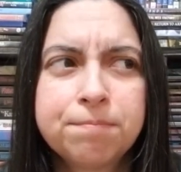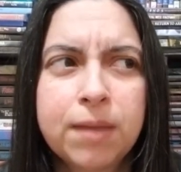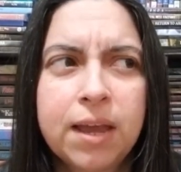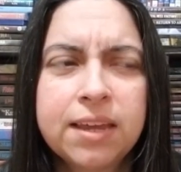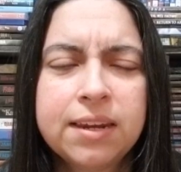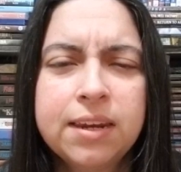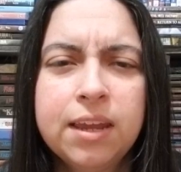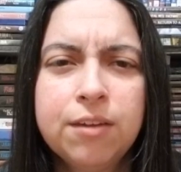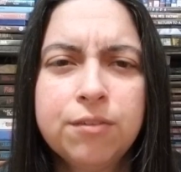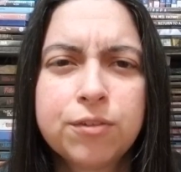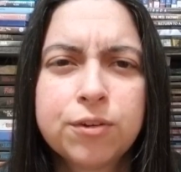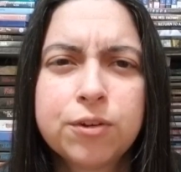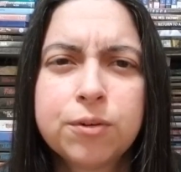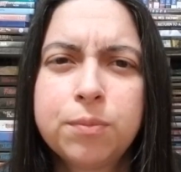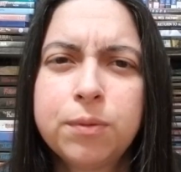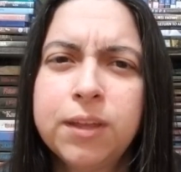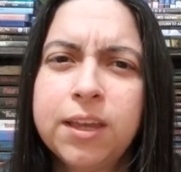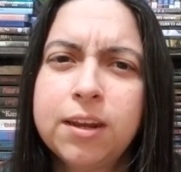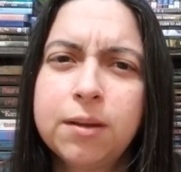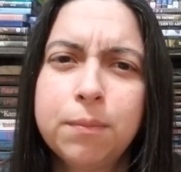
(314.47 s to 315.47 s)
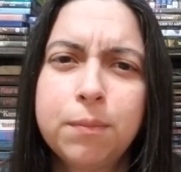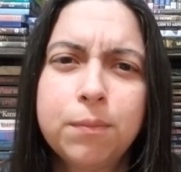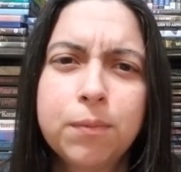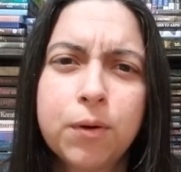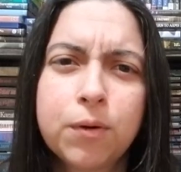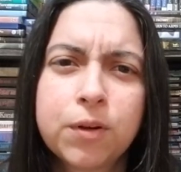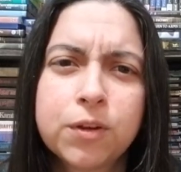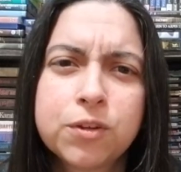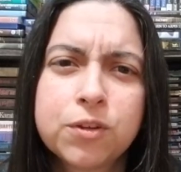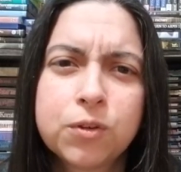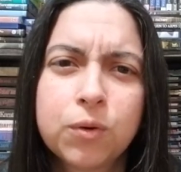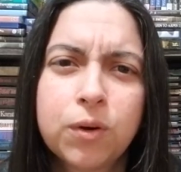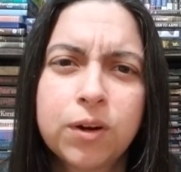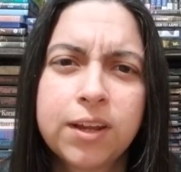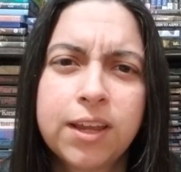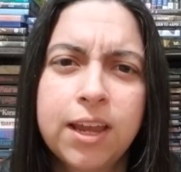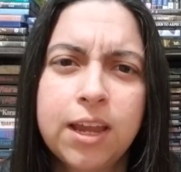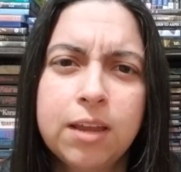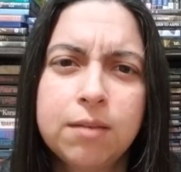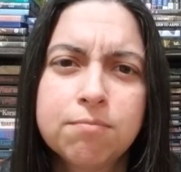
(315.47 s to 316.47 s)
I never played a Broken
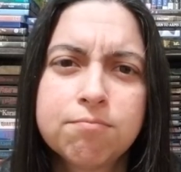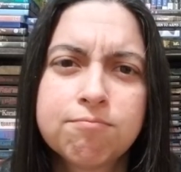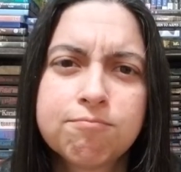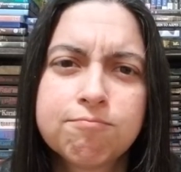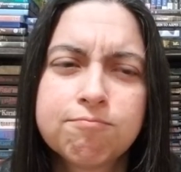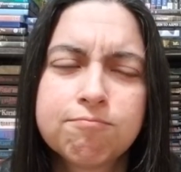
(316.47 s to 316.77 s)
Sword game